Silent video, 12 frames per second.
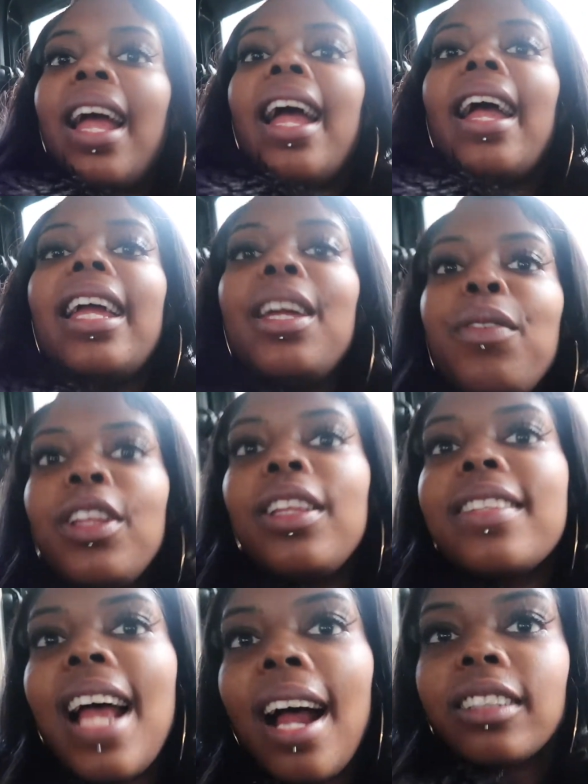No. Even
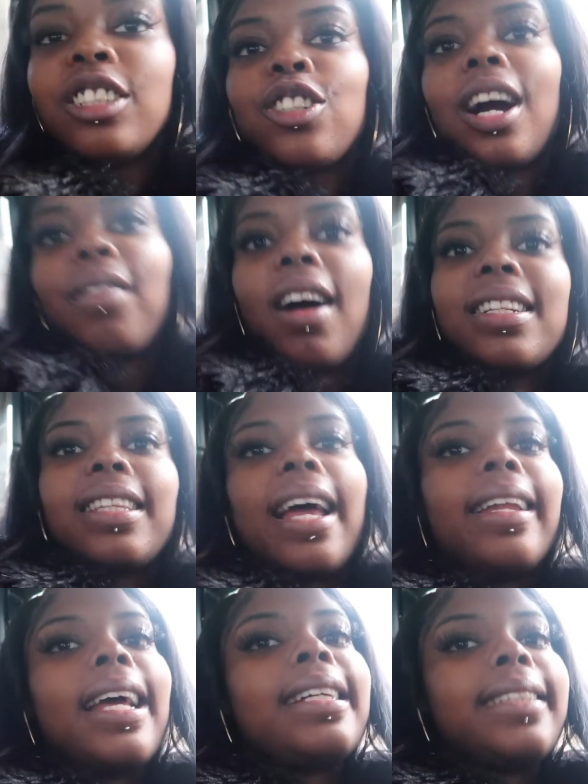the taxi driver is
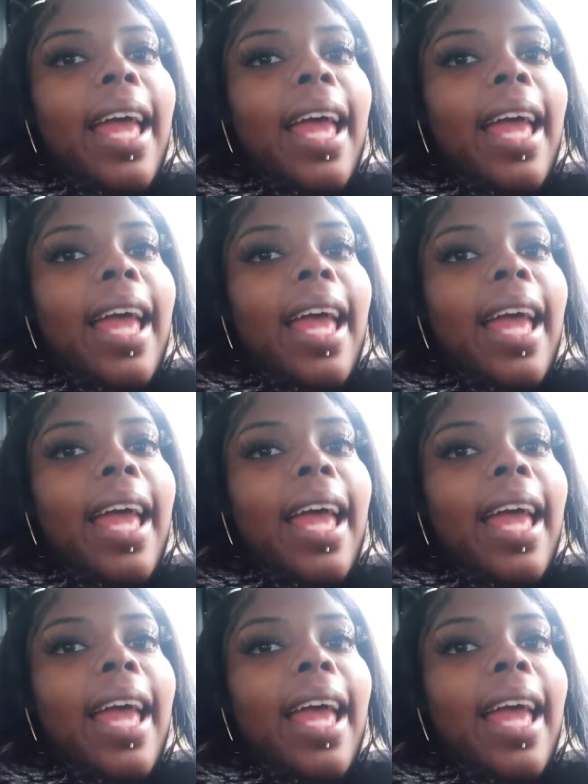saying it's